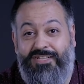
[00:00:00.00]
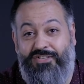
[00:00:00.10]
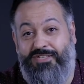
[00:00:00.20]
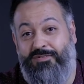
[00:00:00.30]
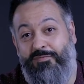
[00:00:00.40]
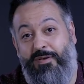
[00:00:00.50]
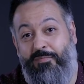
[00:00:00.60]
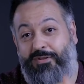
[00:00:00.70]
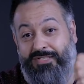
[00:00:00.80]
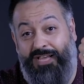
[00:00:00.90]
just
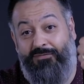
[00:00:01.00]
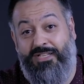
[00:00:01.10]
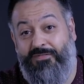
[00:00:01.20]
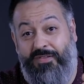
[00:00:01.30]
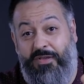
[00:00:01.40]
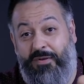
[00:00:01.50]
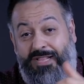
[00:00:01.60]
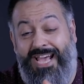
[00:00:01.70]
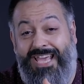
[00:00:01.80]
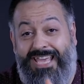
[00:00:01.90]
remember to give this video a
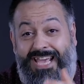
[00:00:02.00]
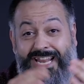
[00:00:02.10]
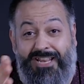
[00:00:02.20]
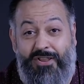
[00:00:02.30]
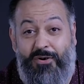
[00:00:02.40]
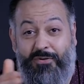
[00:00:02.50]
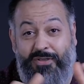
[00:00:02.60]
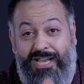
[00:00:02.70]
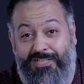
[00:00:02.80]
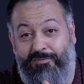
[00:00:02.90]
like, and I know
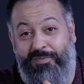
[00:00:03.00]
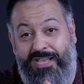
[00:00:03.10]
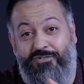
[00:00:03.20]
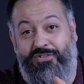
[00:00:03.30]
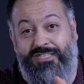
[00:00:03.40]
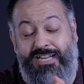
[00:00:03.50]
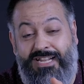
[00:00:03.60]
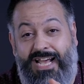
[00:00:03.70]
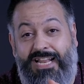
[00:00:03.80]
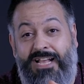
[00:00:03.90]
you guys will be interested
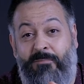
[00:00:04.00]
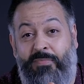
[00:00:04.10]
in that.